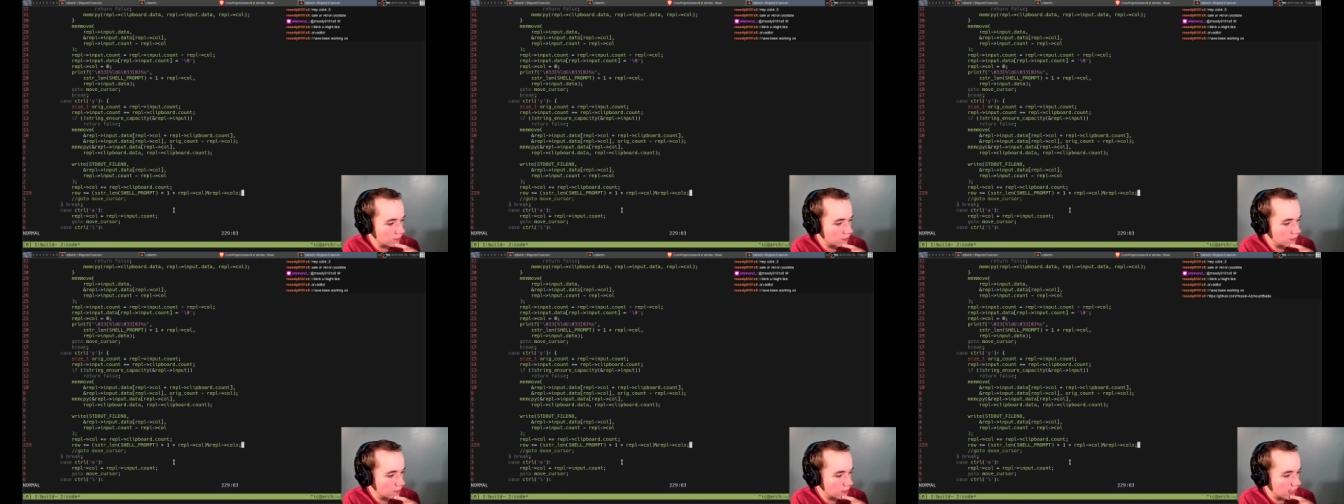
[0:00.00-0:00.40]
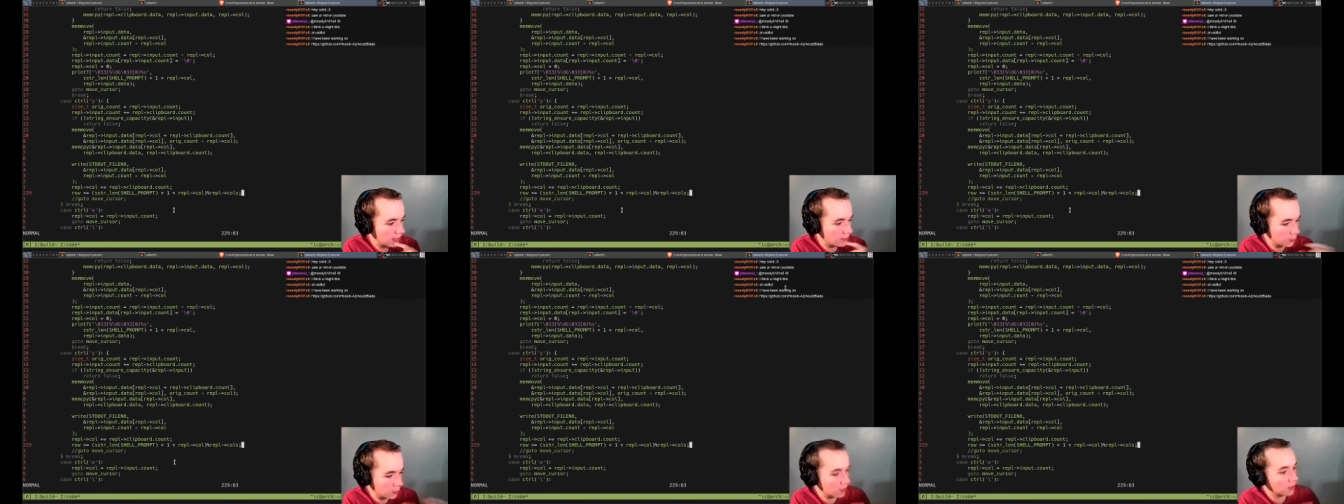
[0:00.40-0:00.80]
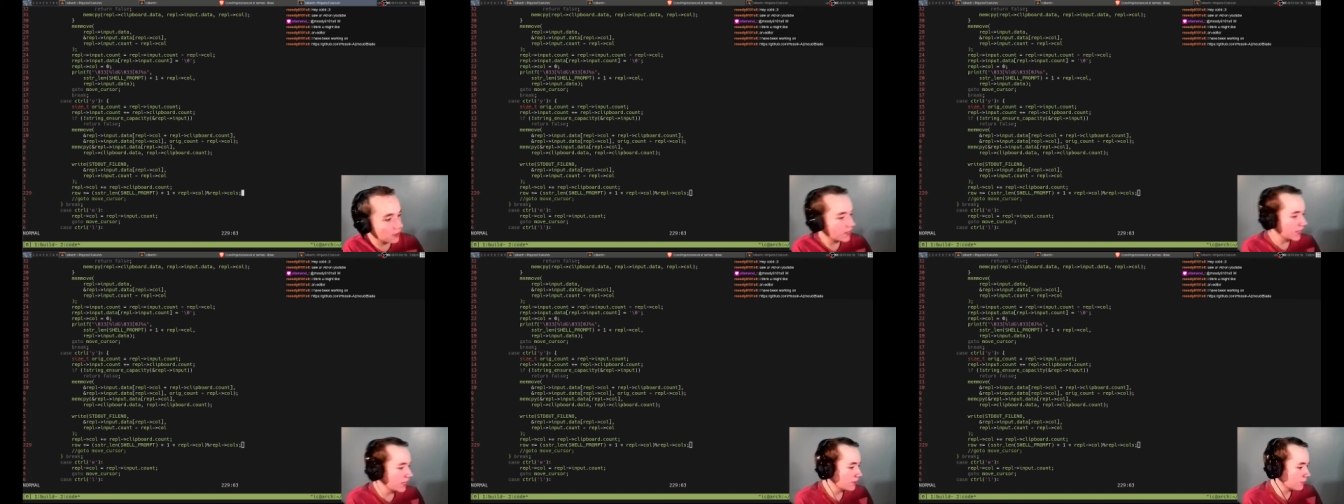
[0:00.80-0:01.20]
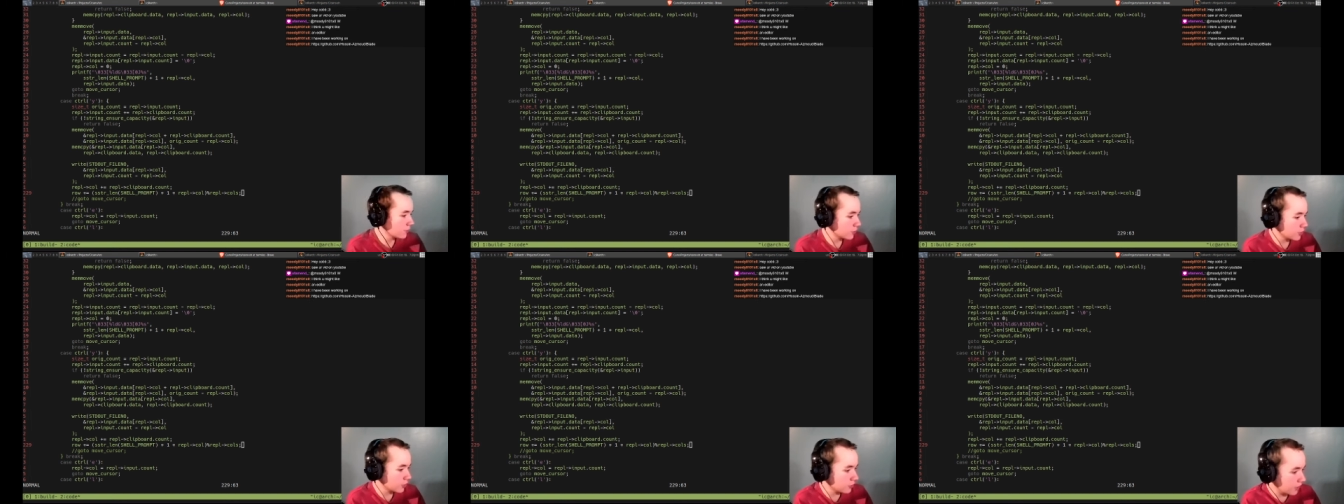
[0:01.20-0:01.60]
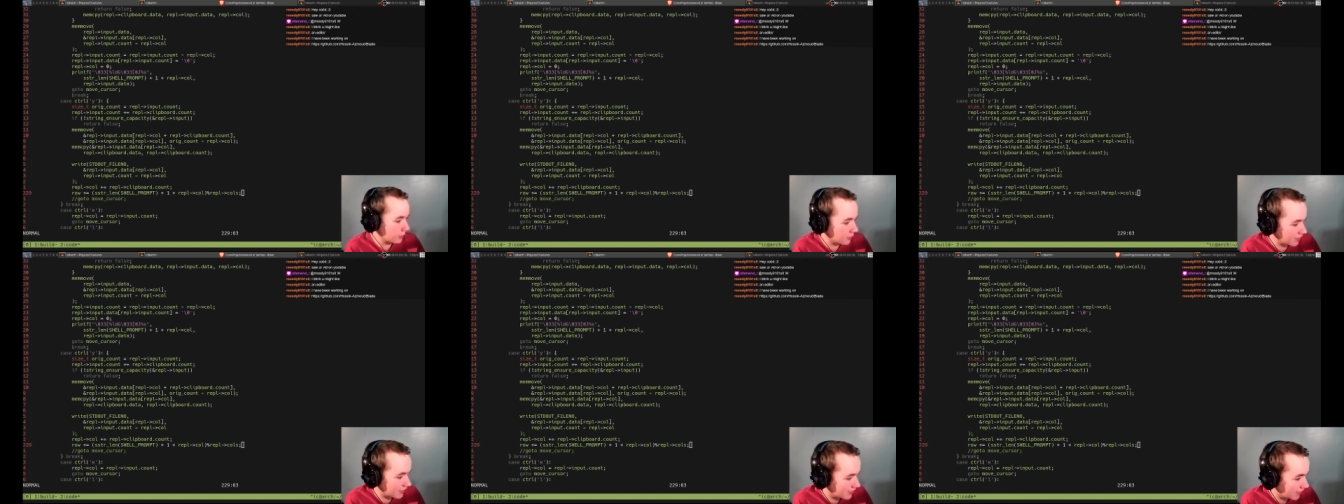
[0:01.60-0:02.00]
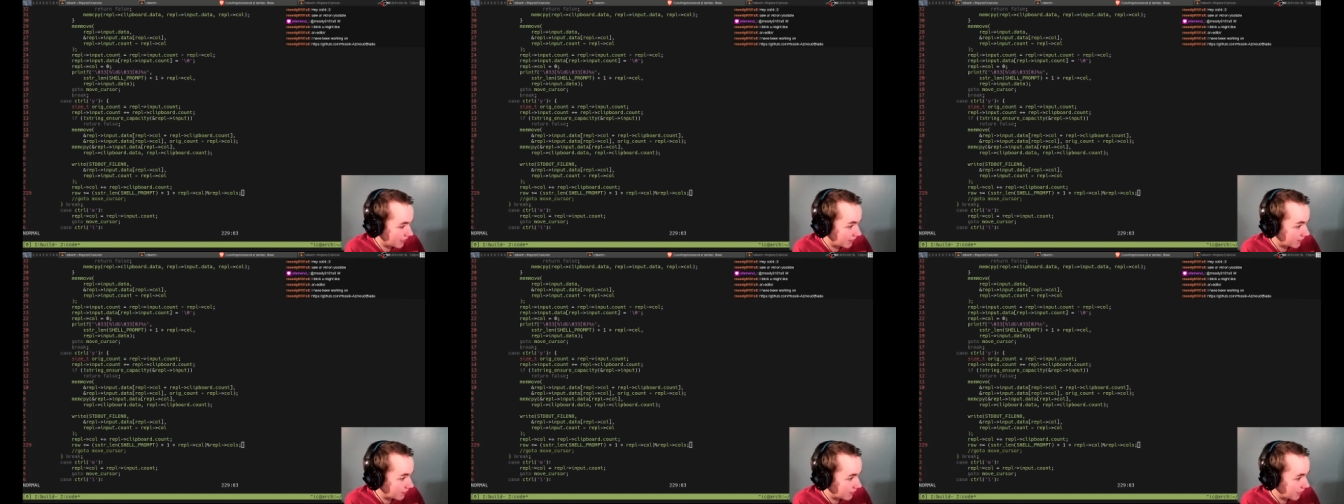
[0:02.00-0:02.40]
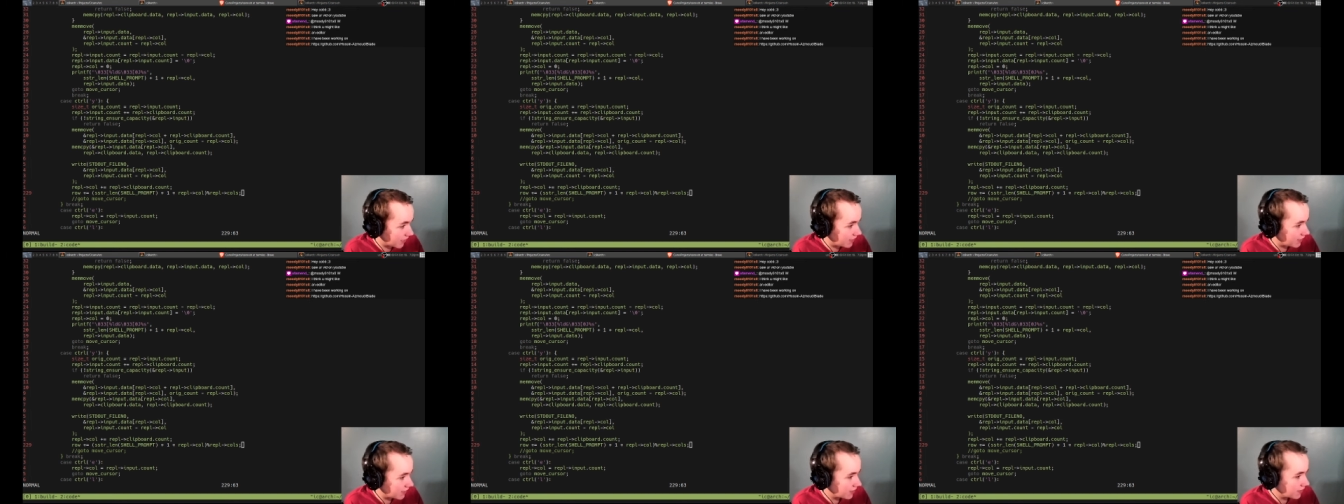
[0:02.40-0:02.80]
Alright, yeah, for sure. I would like to take a look at that.